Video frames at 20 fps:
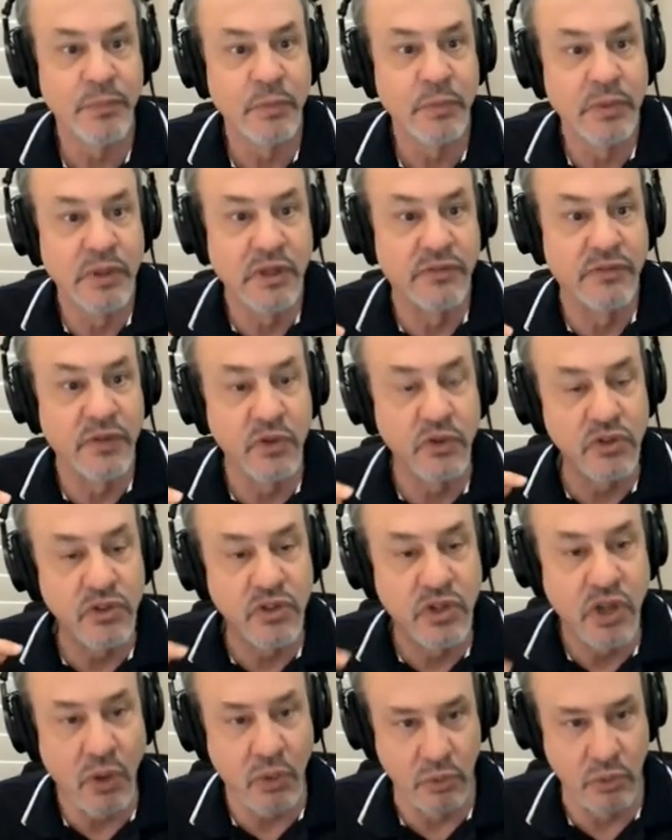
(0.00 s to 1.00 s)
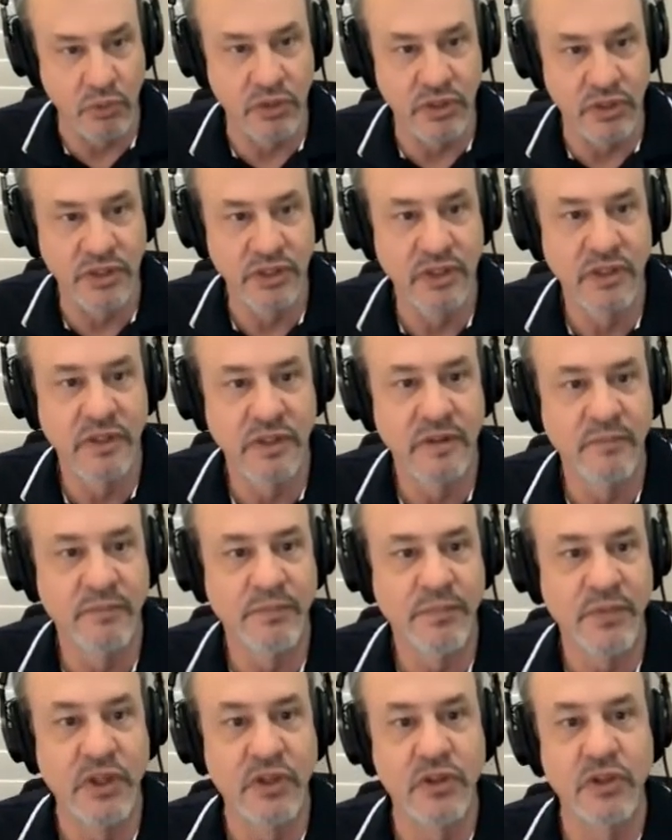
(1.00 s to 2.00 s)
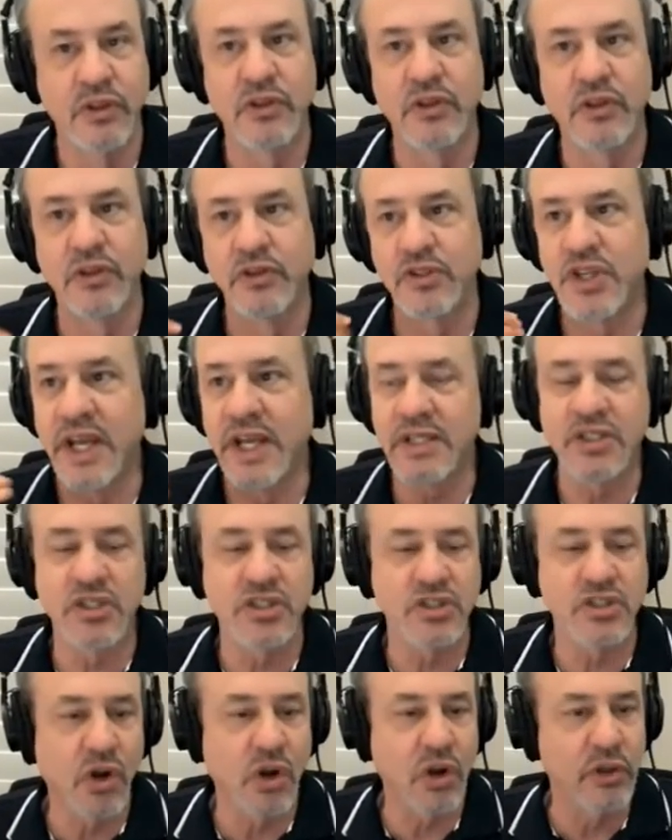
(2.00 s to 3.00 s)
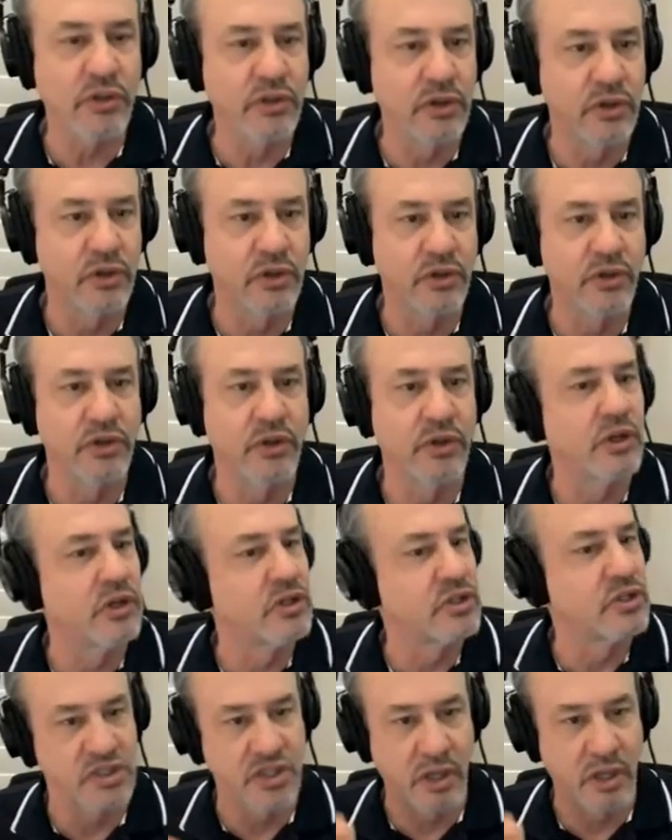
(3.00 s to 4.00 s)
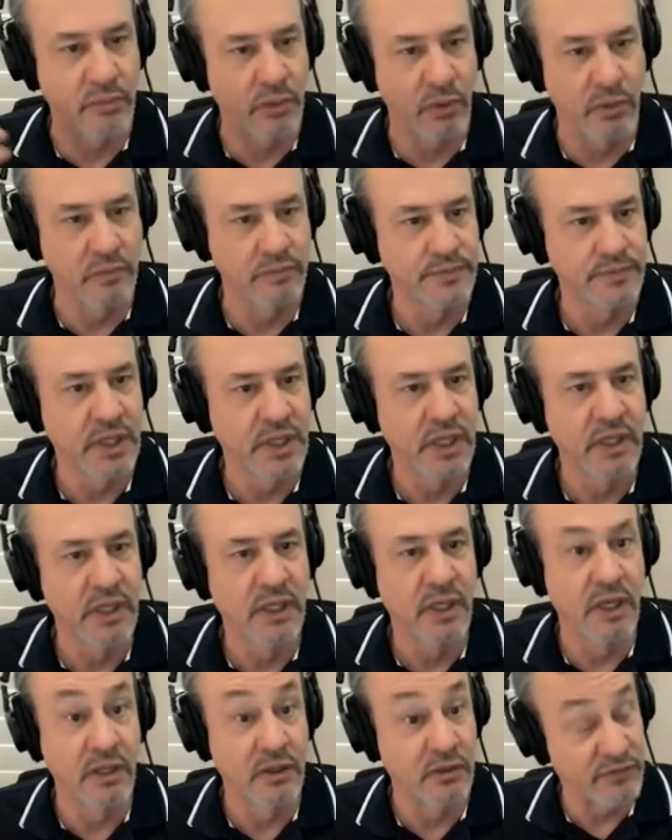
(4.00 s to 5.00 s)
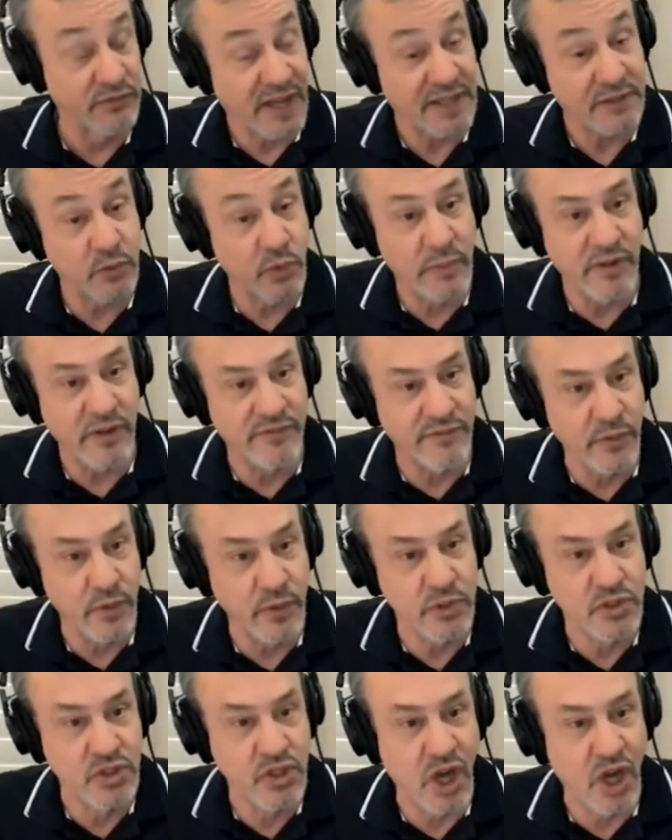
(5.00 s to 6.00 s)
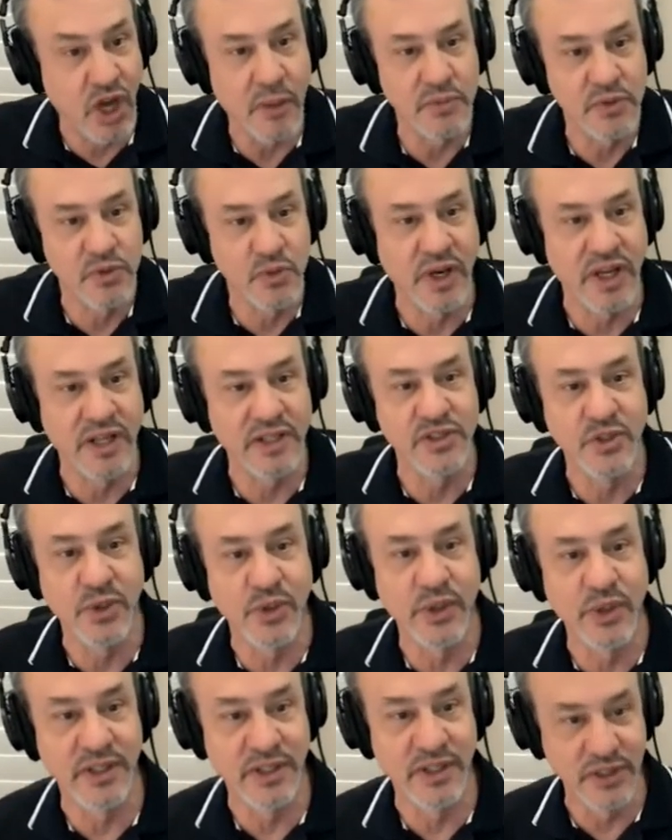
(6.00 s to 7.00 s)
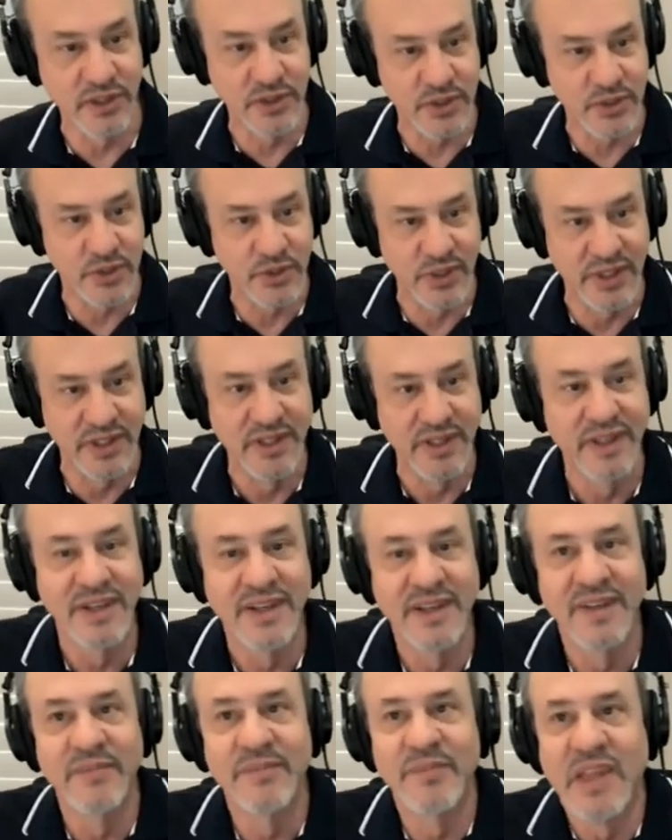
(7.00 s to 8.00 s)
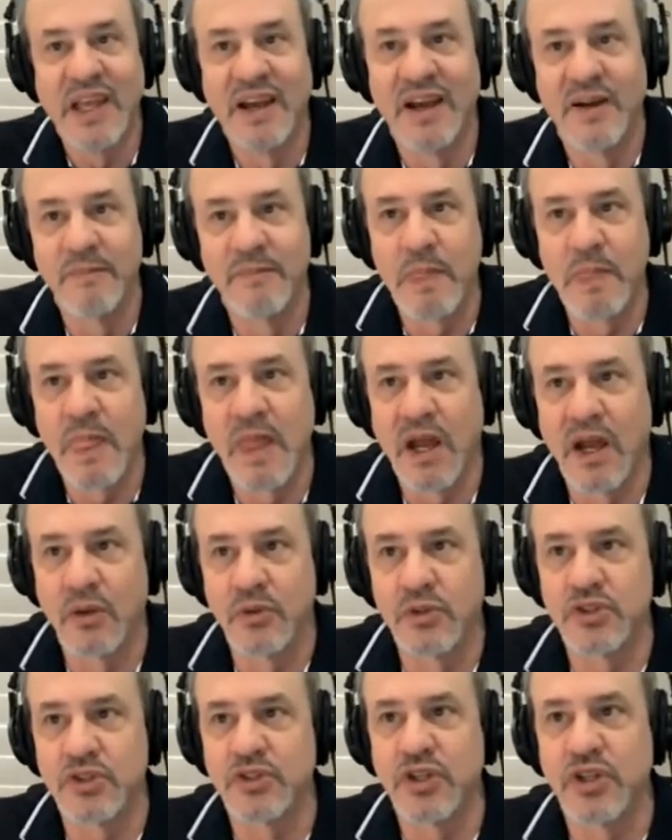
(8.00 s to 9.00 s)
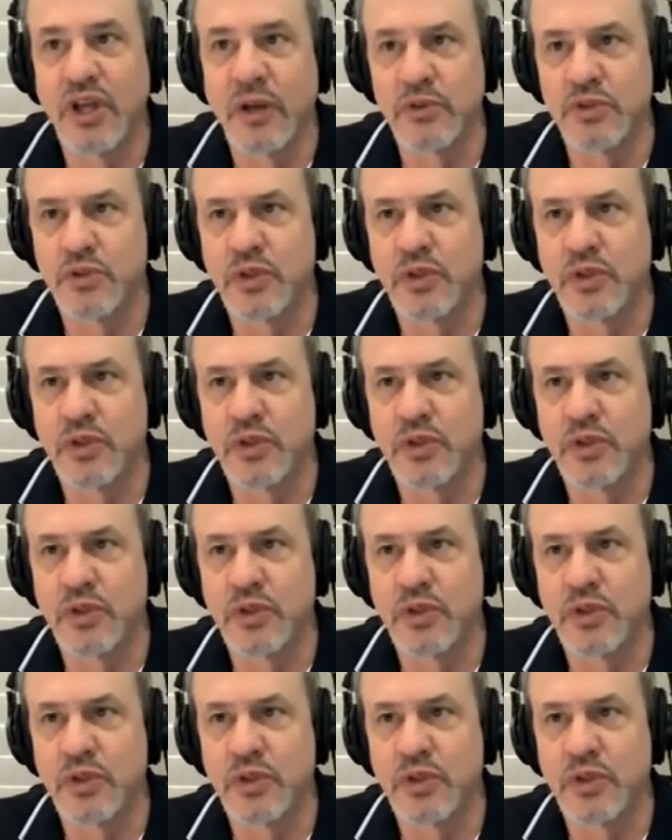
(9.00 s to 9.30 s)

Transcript: If you don't, the chances are that you're going to stumble. And in fact, one of my first jobs when I joined industry, I was